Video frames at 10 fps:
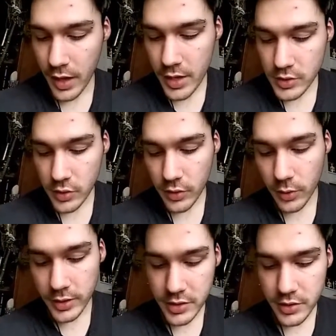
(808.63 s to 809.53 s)
So the
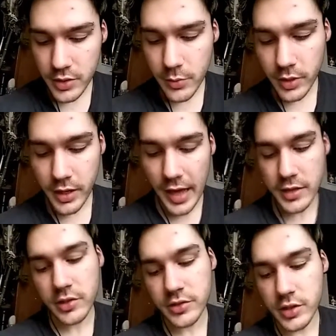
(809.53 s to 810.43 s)
question you want to
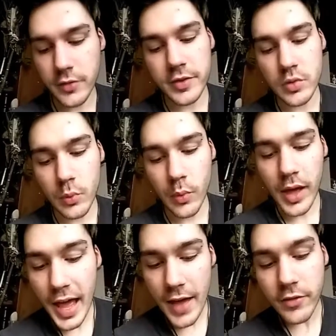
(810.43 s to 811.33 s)
ask yourself is,
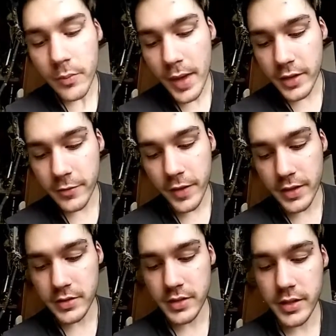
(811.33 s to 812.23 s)
what have you
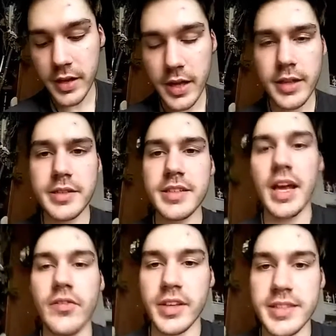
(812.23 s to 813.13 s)
manifest? This is
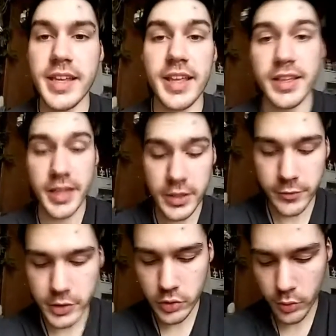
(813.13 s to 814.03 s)
kind of like taking
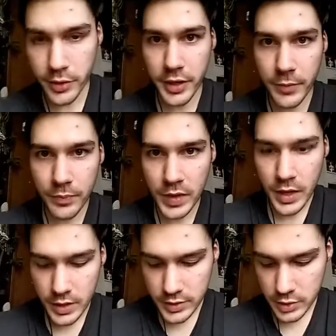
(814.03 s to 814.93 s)
inventory.
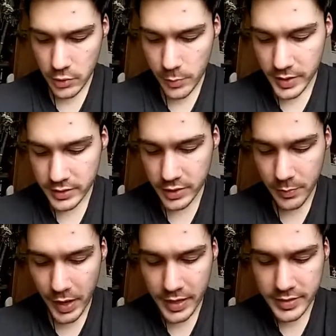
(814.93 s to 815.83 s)
So basically pay